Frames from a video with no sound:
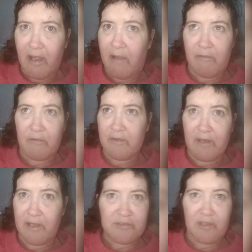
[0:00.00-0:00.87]
I would
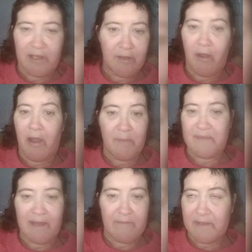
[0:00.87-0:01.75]
literally not
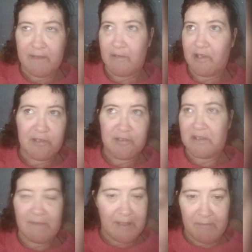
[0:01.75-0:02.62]
accept. They would
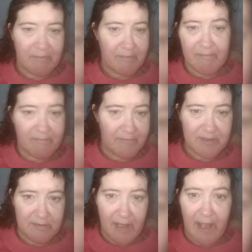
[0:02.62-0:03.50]
literally be
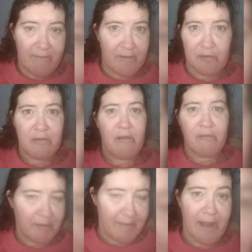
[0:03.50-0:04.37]
out the door.
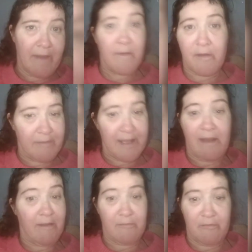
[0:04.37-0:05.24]
Or they'd be out the door in
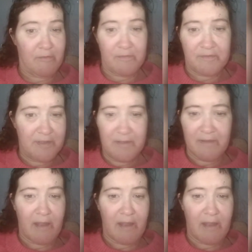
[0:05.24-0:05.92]
cap and cuffs.